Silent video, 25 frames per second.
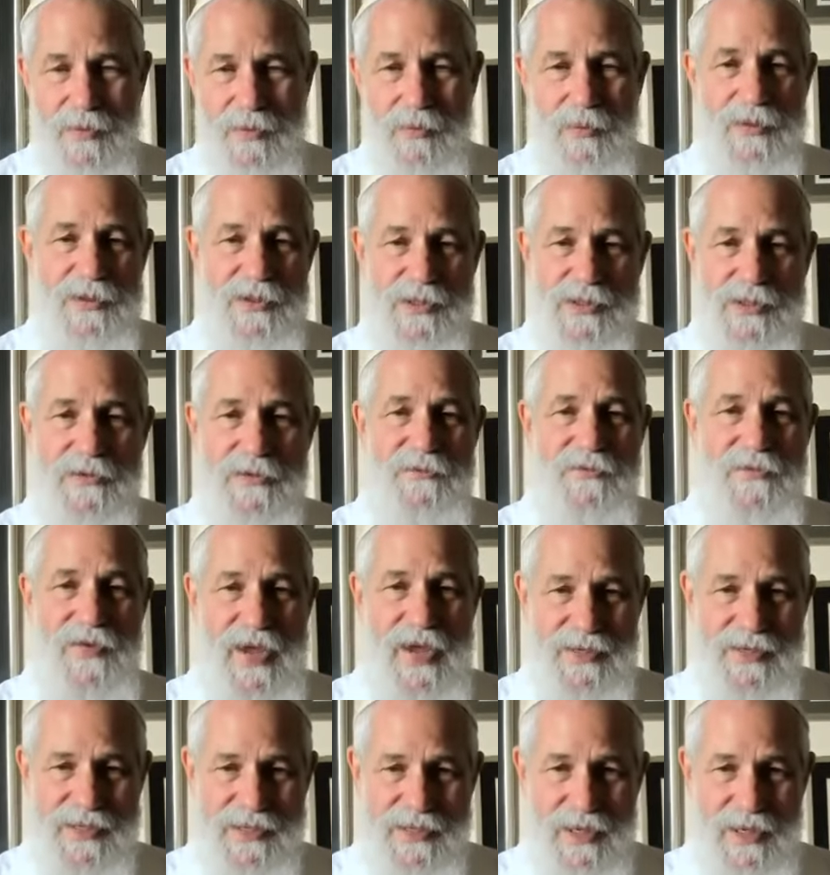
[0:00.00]
which is a
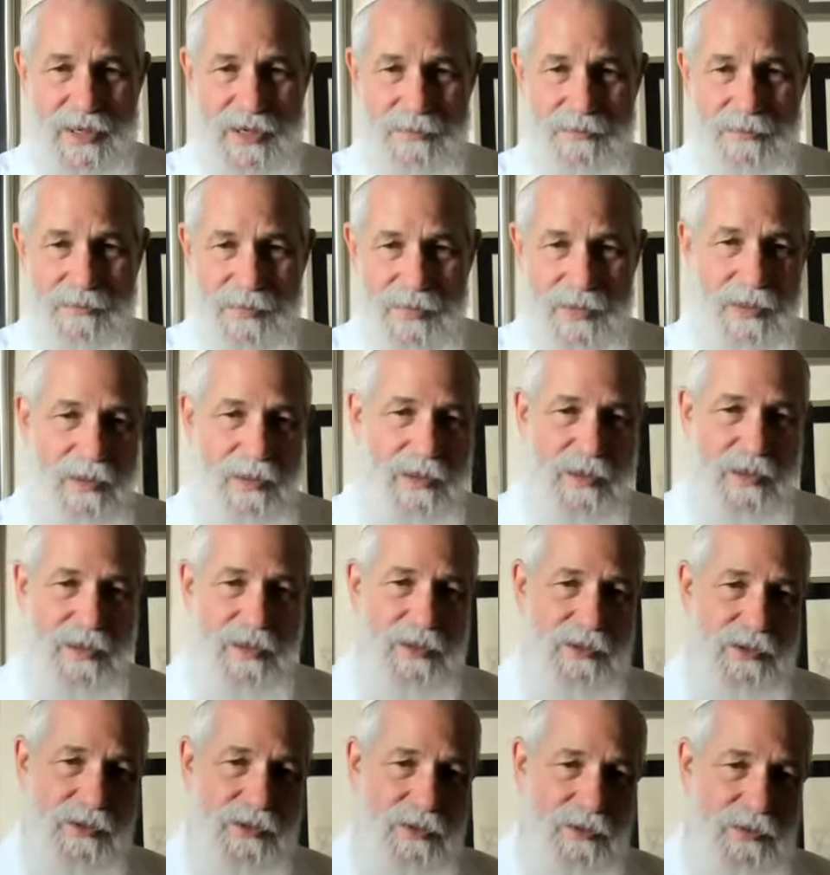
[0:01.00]
fast day.
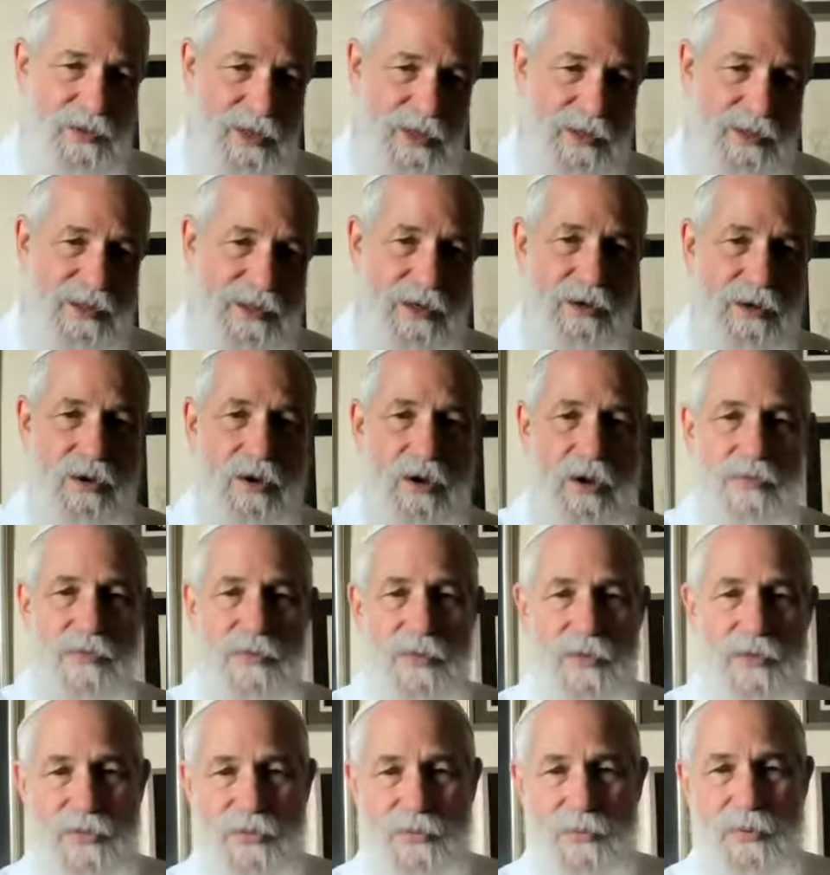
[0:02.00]
So these are called
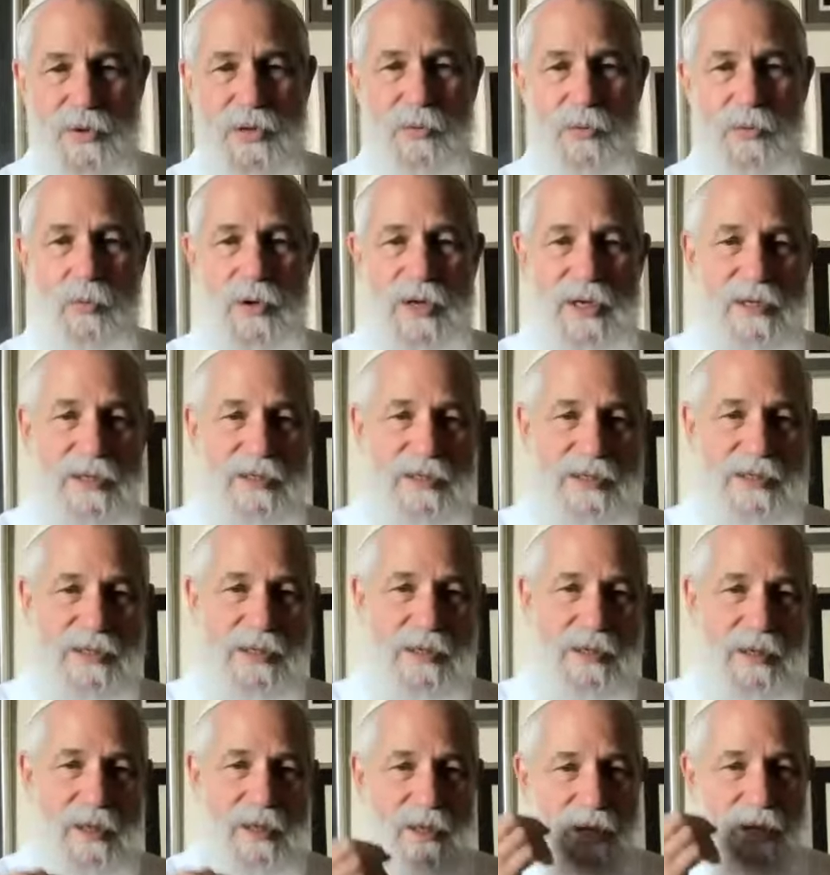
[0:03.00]
the 3
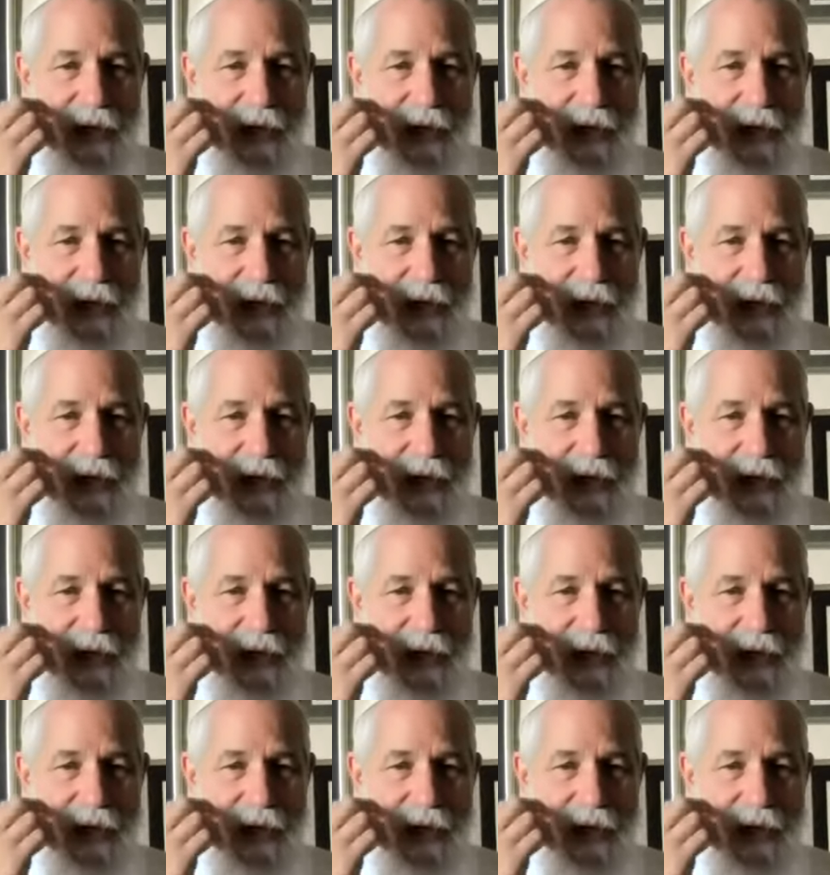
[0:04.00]
weeks,